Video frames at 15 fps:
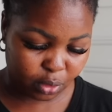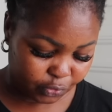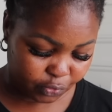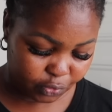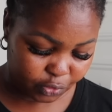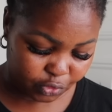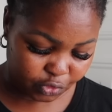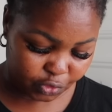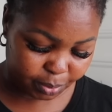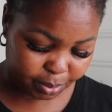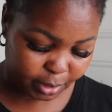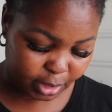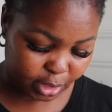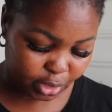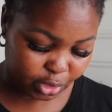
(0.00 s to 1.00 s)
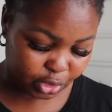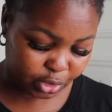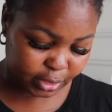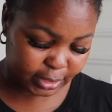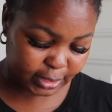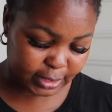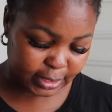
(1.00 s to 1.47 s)
So this should be
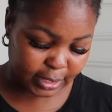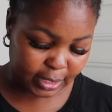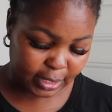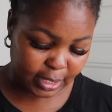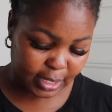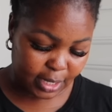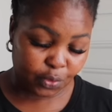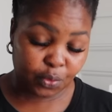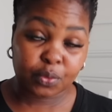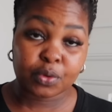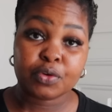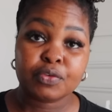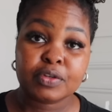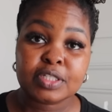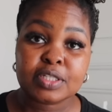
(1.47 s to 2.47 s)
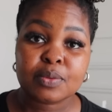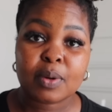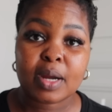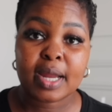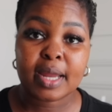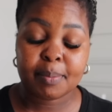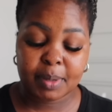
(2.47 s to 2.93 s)
interesting. The only reason
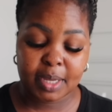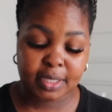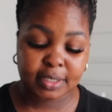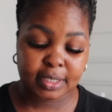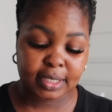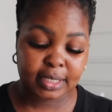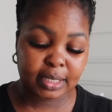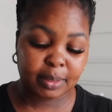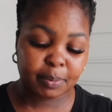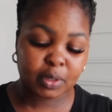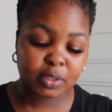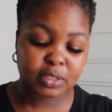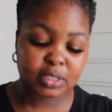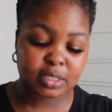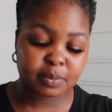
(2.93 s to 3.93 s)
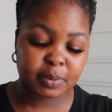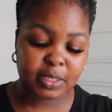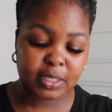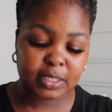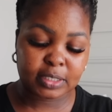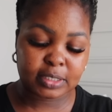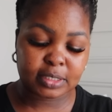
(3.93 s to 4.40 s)
why I picked the clip-ons is
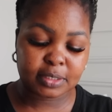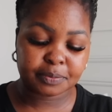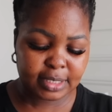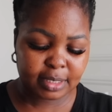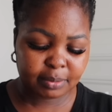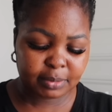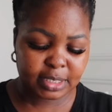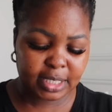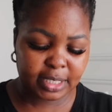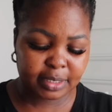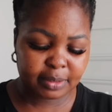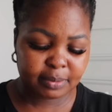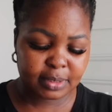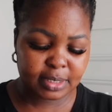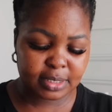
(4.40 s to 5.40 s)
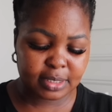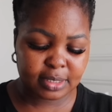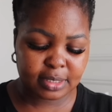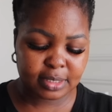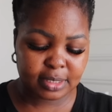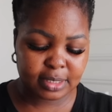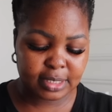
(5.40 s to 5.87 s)
because sometimes
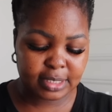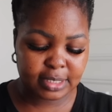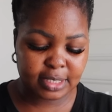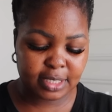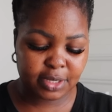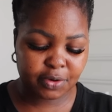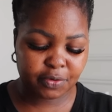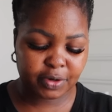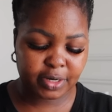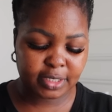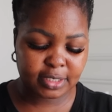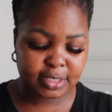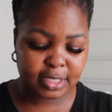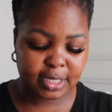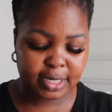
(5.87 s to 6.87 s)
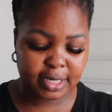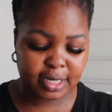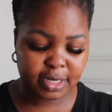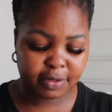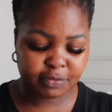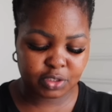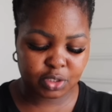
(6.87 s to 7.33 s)
these earrings that I
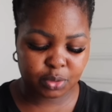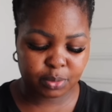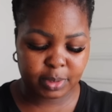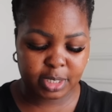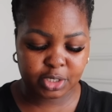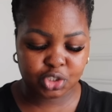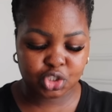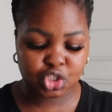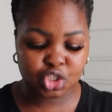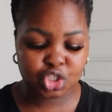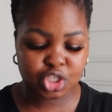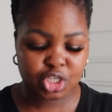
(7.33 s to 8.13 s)
love so much,